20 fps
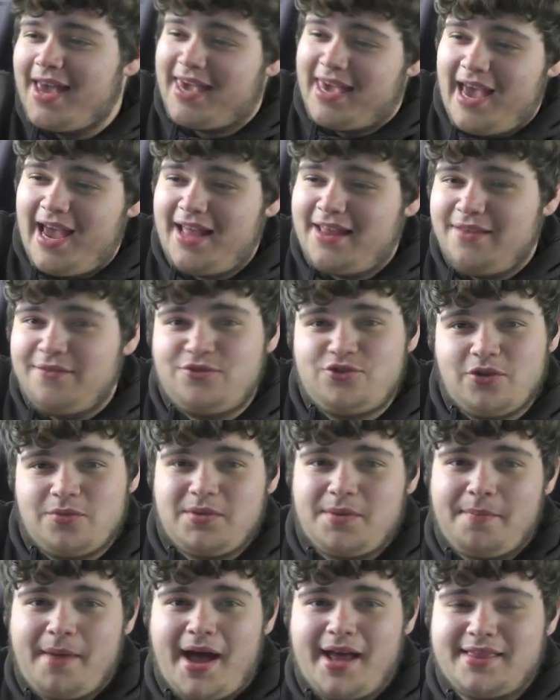again, they've dropped
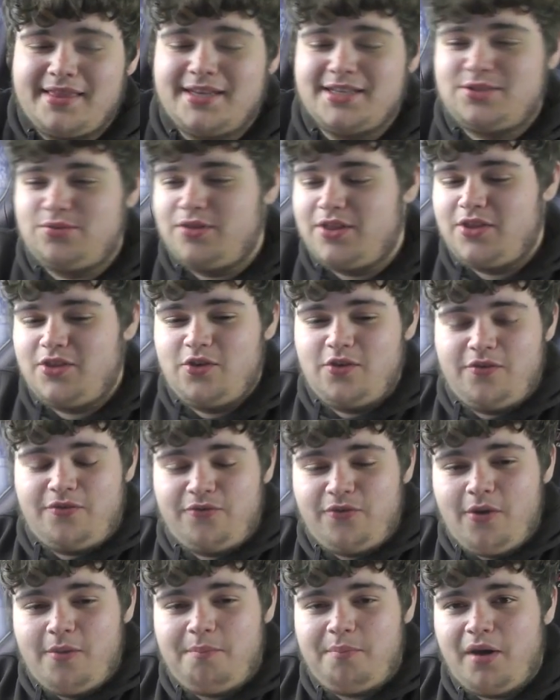the madness with a new
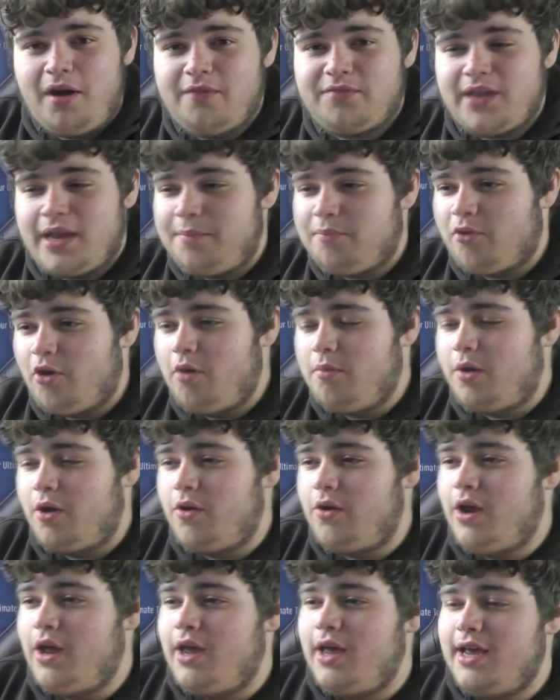FUT birthday
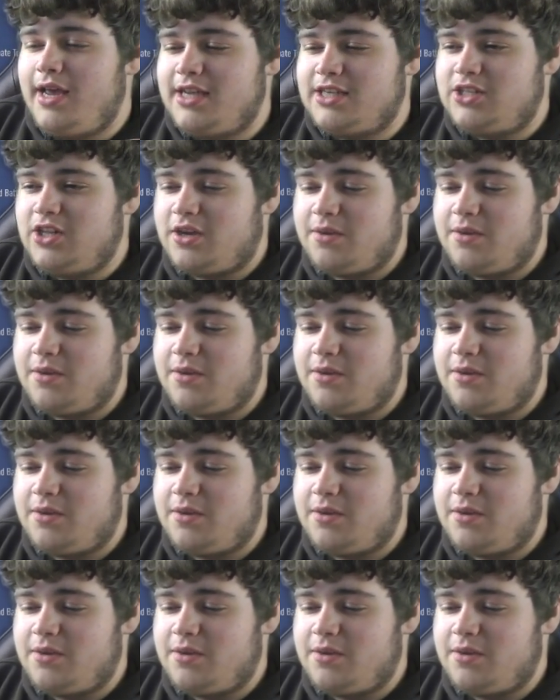promo. It's